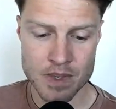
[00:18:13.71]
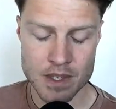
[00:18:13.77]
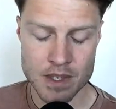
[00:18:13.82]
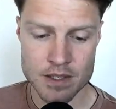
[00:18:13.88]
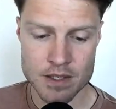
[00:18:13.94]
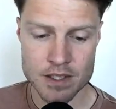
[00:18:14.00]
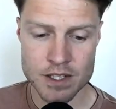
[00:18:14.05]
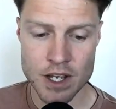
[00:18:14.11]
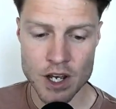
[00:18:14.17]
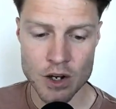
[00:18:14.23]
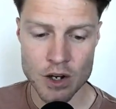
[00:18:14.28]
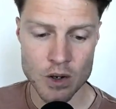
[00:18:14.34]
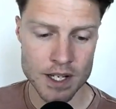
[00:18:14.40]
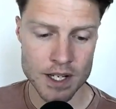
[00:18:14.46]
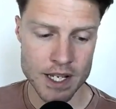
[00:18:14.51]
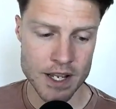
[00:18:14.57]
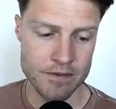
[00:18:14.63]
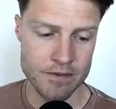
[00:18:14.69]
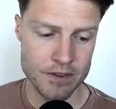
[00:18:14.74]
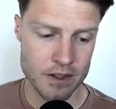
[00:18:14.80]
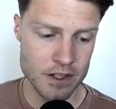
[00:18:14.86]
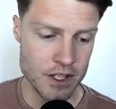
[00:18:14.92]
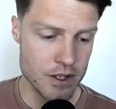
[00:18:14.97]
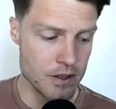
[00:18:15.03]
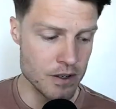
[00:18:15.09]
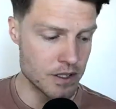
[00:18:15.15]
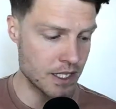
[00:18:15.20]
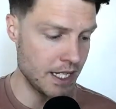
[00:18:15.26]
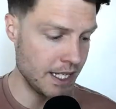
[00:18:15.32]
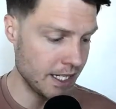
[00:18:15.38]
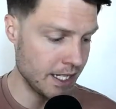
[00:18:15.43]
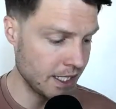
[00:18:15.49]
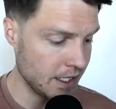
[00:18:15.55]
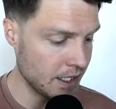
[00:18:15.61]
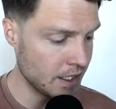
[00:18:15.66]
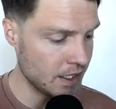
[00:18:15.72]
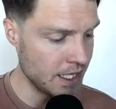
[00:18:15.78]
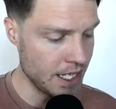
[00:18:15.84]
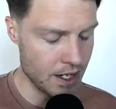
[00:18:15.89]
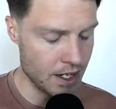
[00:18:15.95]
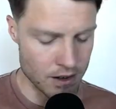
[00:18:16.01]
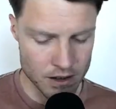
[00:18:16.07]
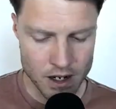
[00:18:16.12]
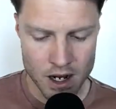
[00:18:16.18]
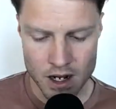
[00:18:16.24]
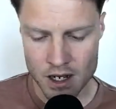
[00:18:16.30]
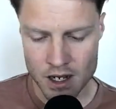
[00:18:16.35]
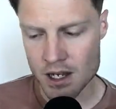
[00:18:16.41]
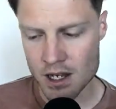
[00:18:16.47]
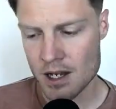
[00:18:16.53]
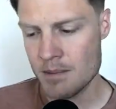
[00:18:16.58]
So if you're using Intercom,